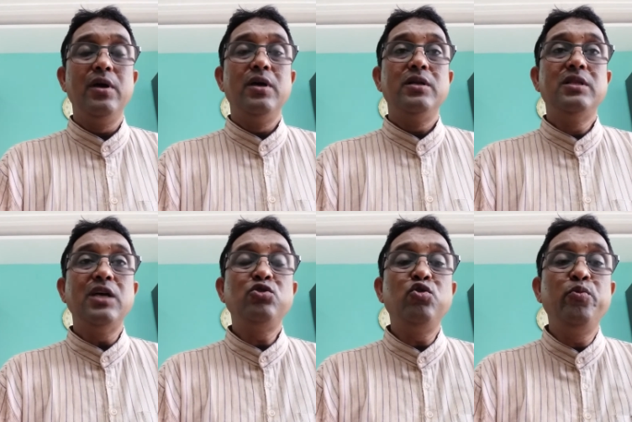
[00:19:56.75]
they
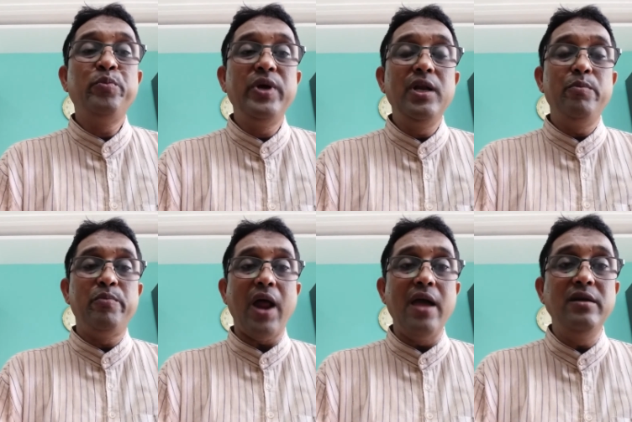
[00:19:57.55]
should feel
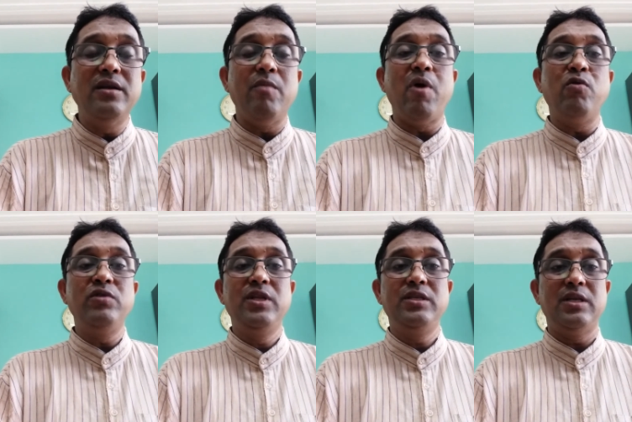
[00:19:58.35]
pride
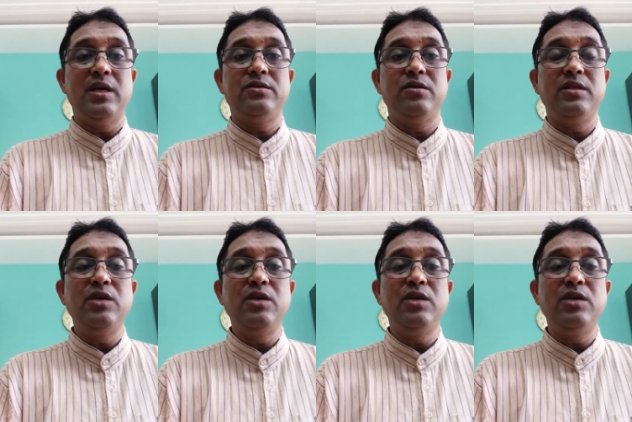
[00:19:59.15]
about this nation.